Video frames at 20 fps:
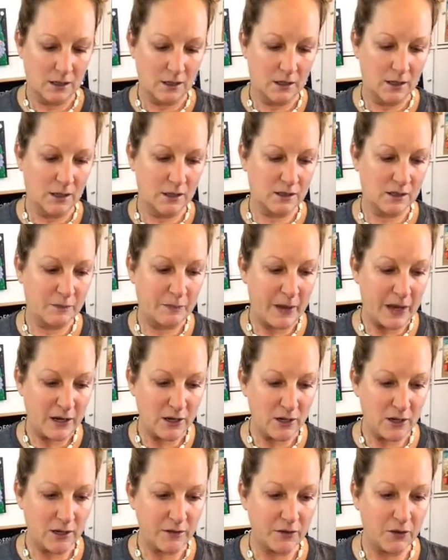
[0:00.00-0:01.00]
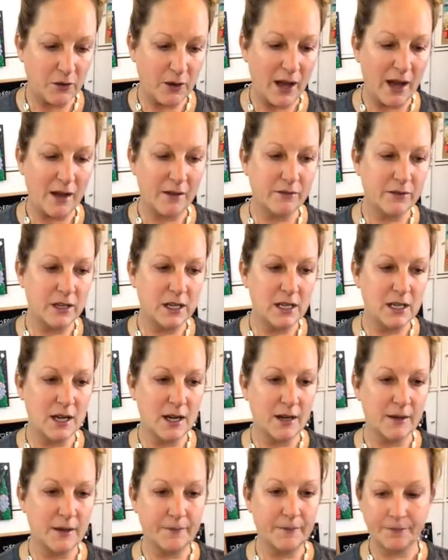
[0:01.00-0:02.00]
it's better if you have the,
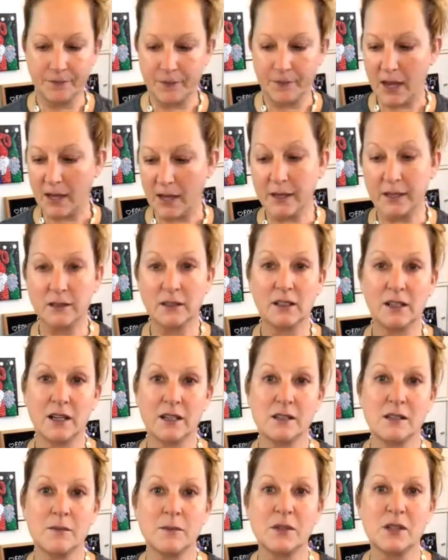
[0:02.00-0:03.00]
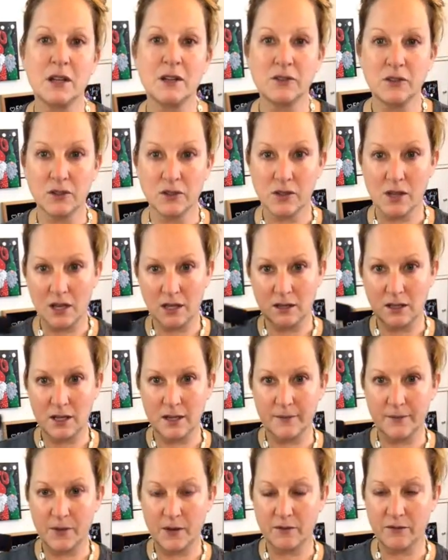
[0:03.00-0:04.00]
I like the custom stencils, like
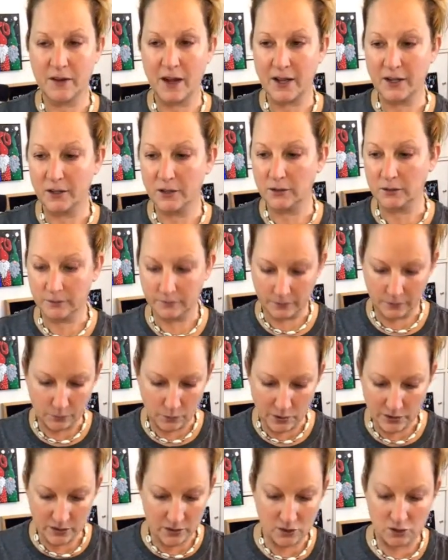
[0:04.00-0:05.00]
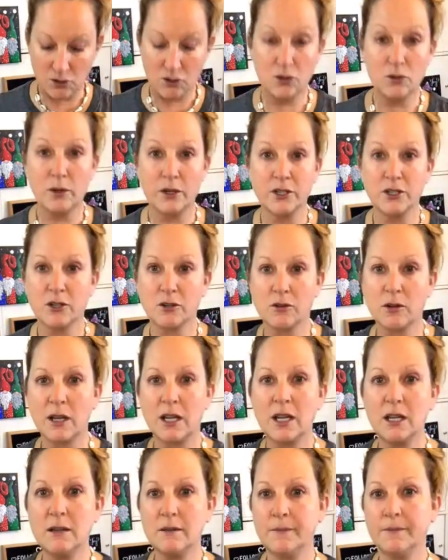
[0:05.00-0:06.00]
the vinyl ones that you do on your
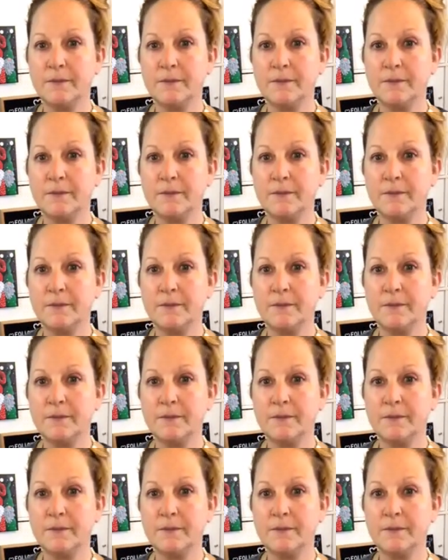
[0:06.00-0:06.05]
Cricut.